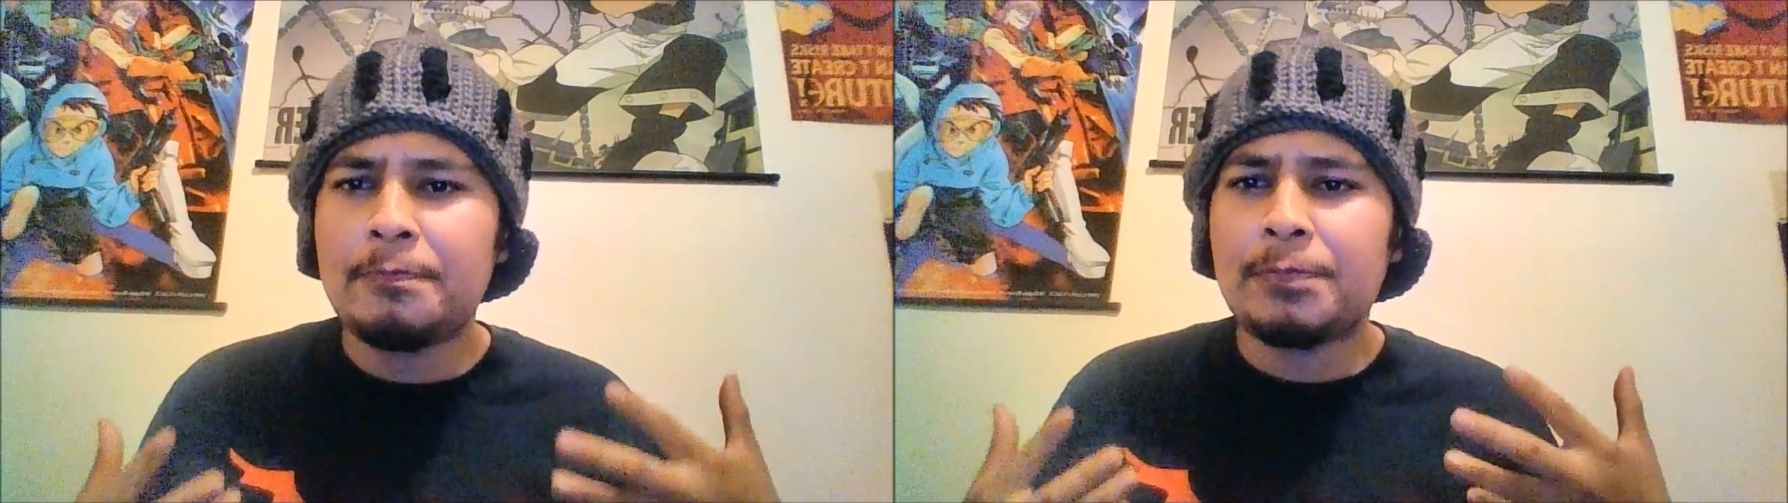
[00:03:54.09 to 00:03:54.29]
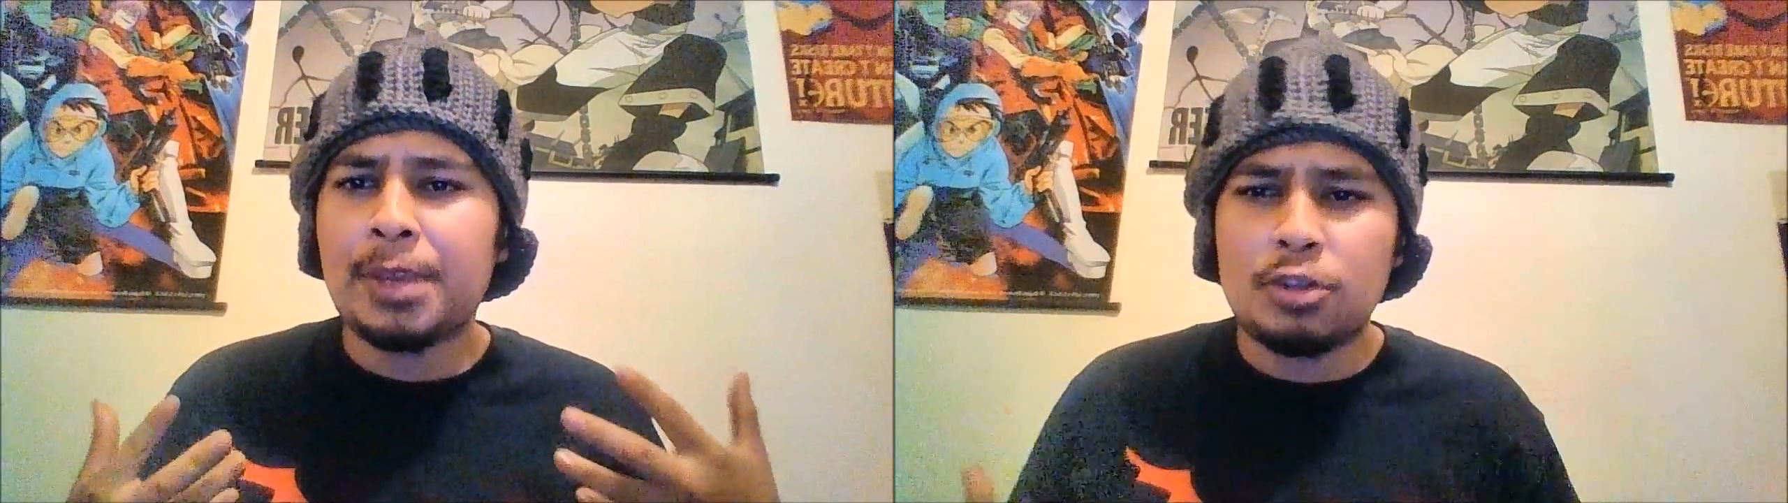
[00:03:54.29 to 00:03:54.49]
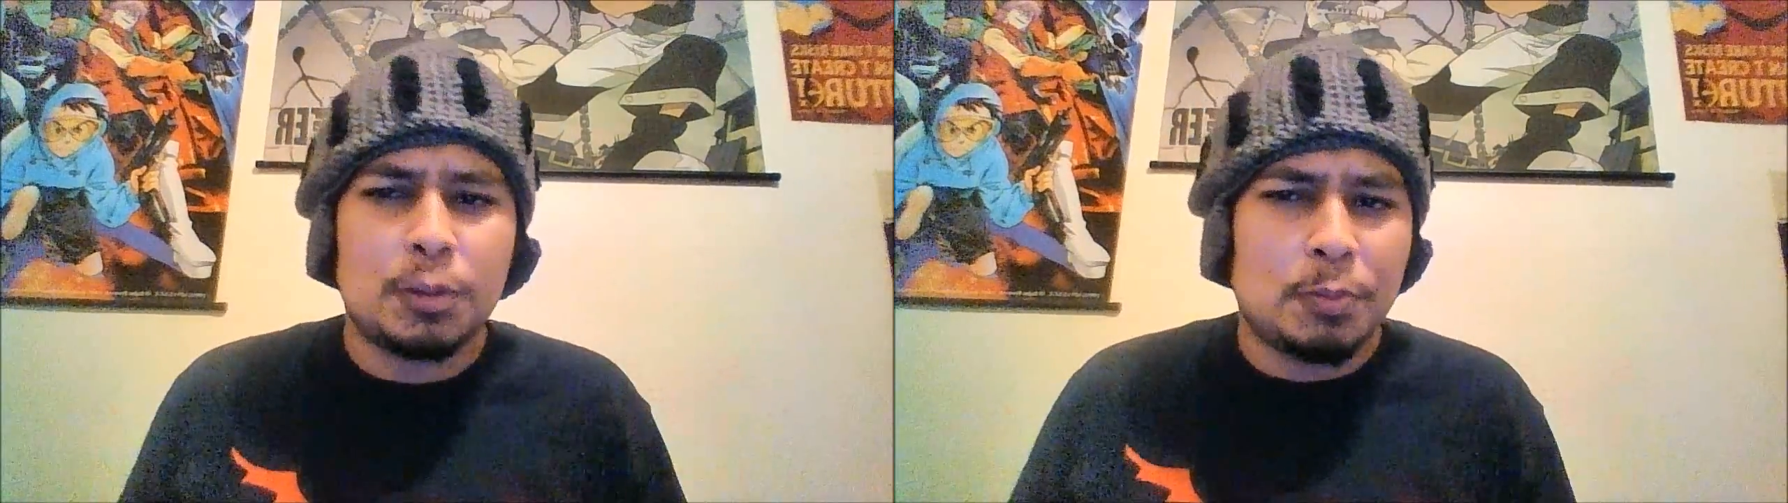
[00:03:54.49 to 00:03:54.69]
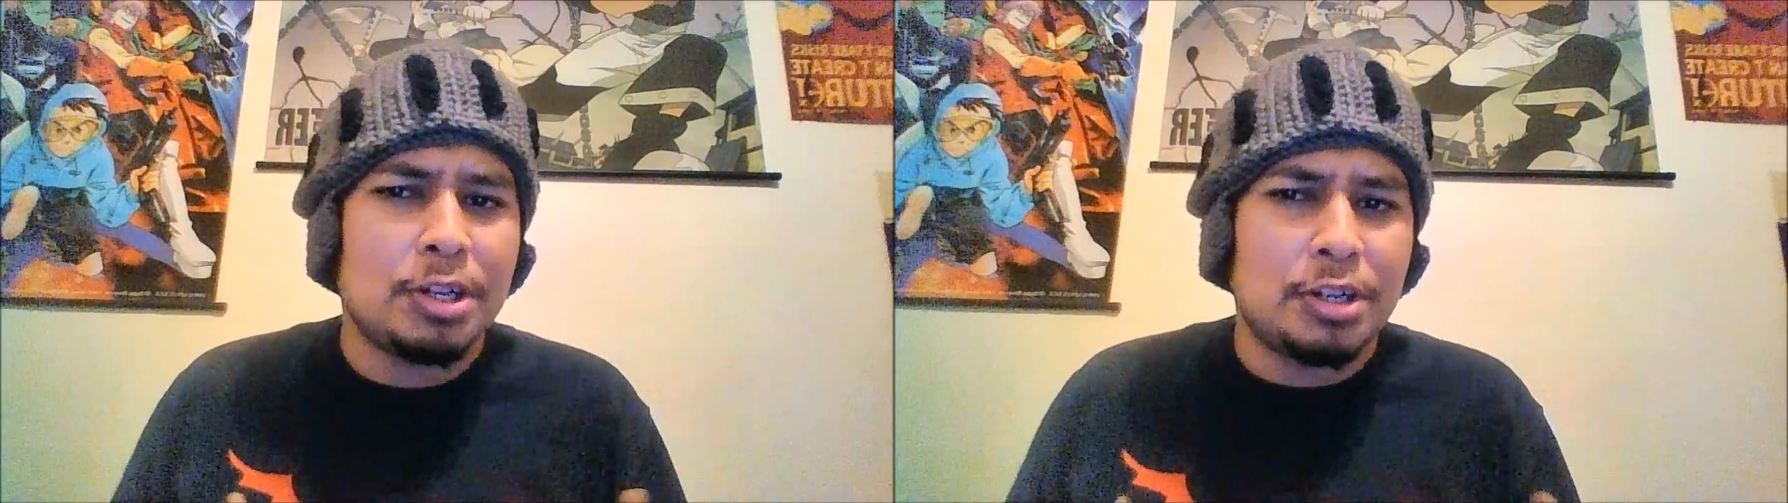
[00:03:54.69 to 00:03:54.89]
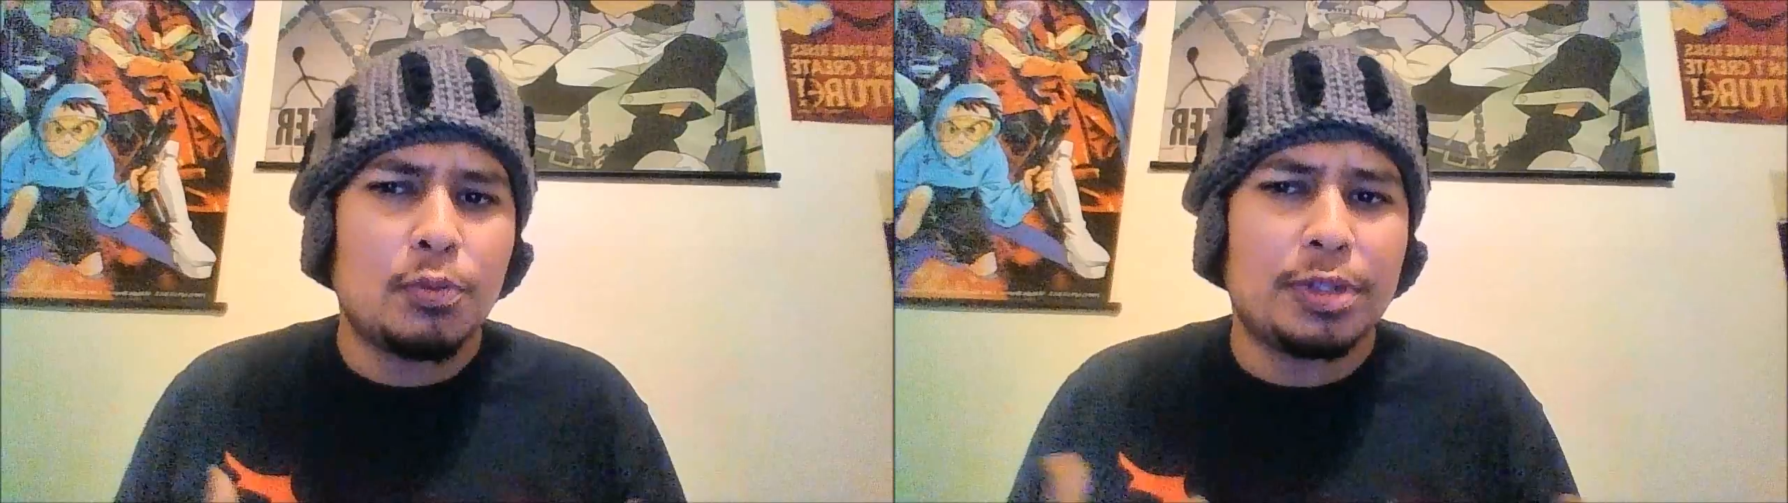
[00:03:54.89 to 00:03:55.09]
so it's pretty
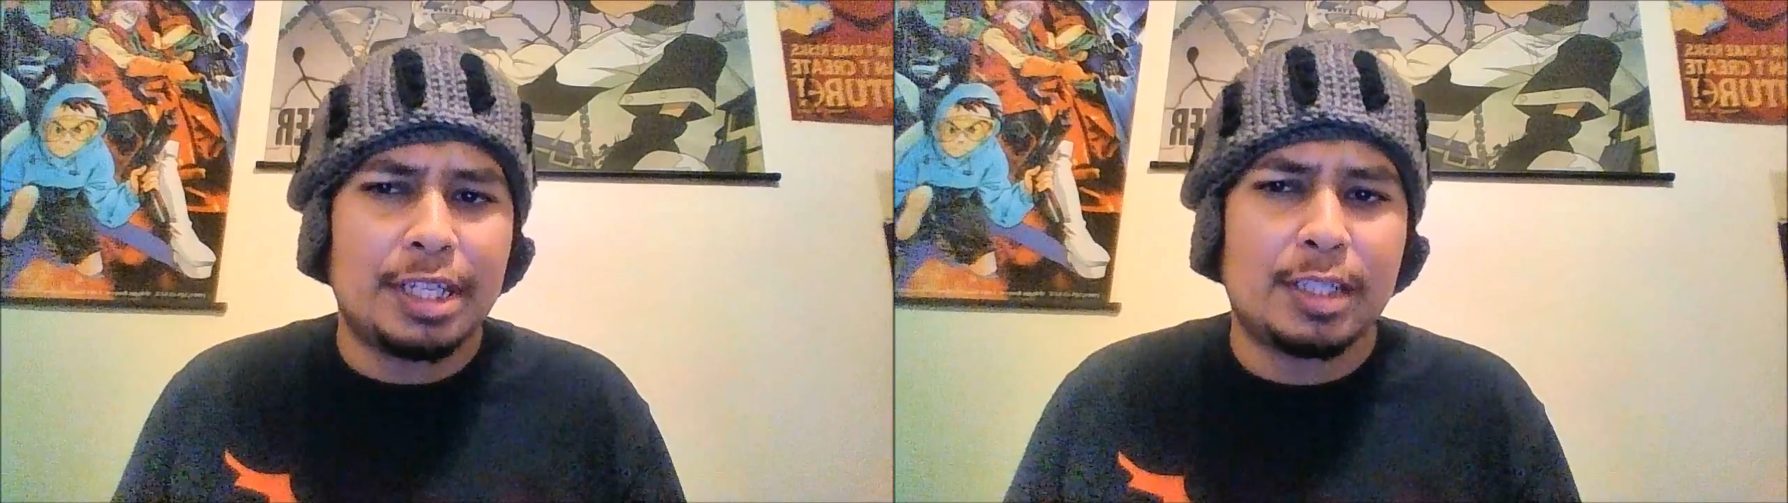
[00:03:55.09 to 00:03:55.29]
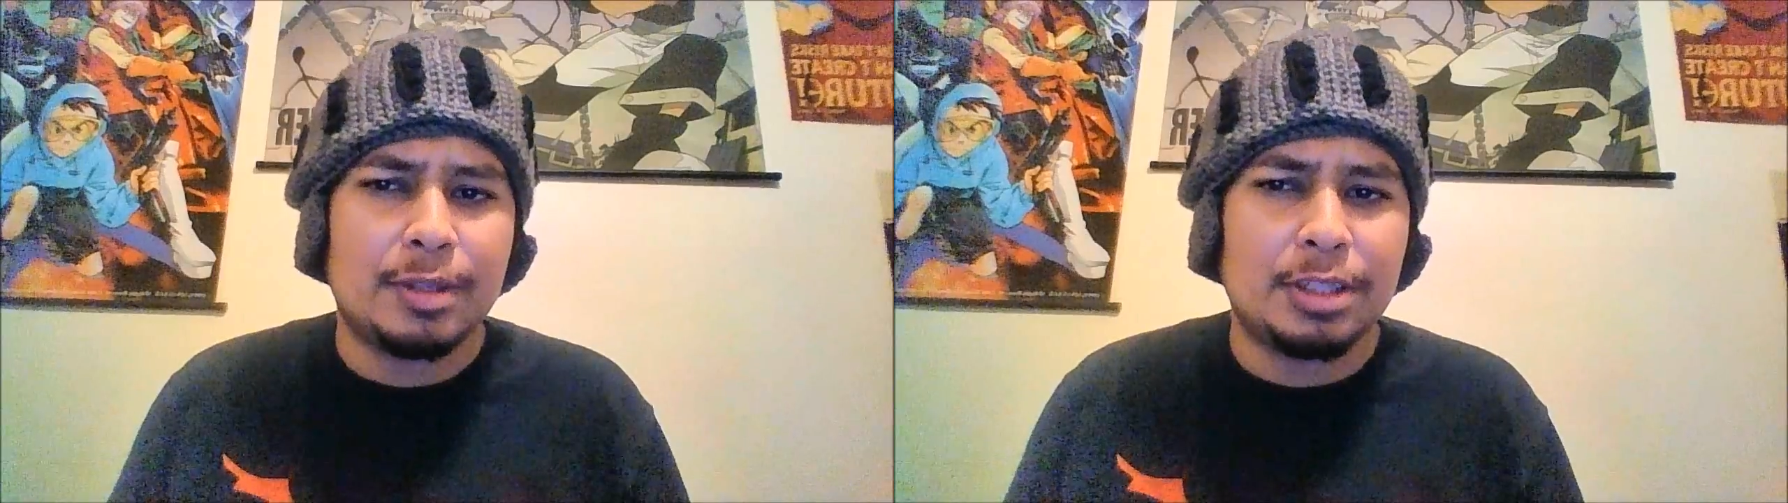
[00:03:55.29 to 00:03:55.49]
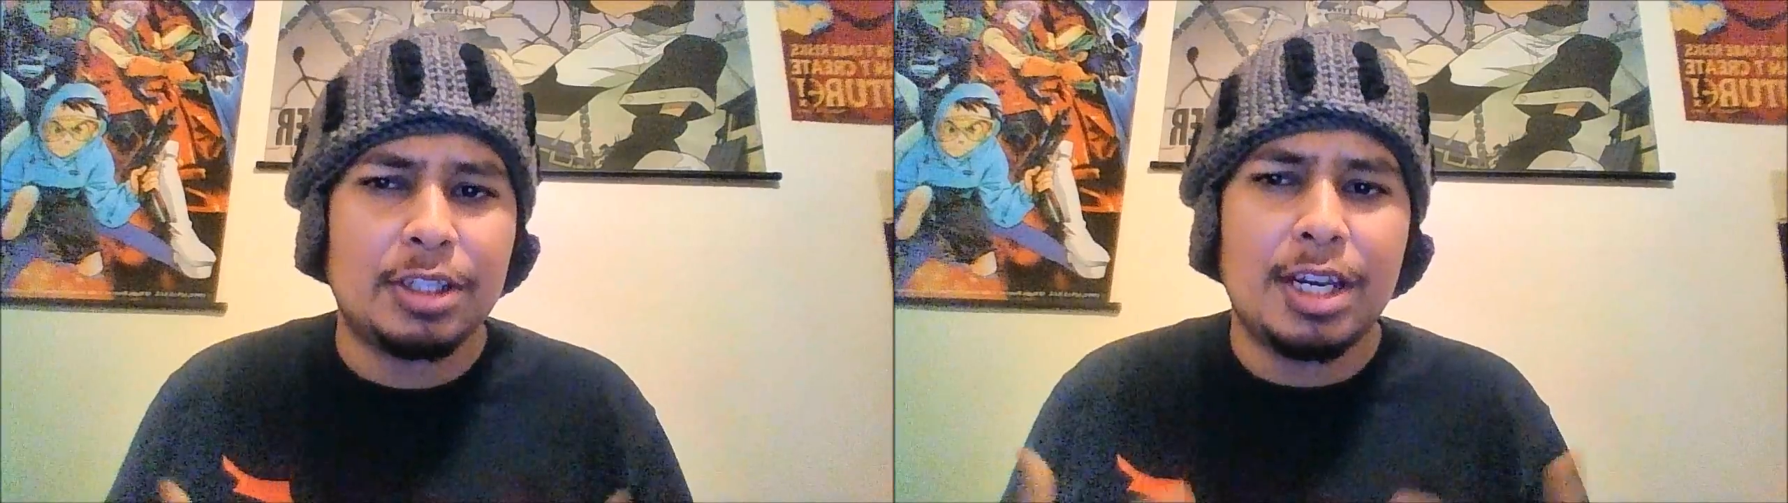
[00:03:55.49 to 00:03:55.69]
good with the exposition.